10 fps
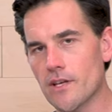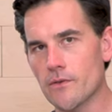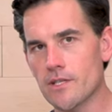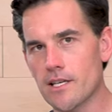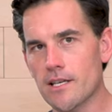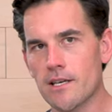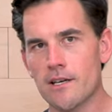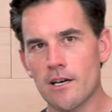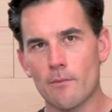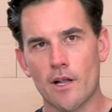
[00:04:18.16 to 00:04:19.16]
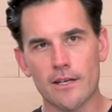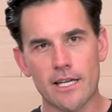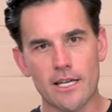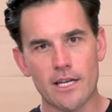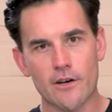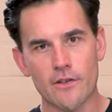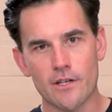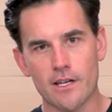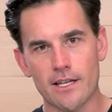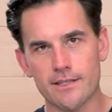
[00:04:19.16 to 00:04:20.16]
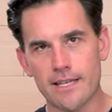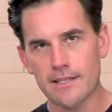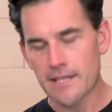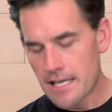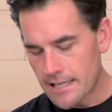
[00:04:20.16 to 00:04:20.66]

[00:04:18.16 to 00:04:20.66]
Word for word: DOT homologated here in the United States.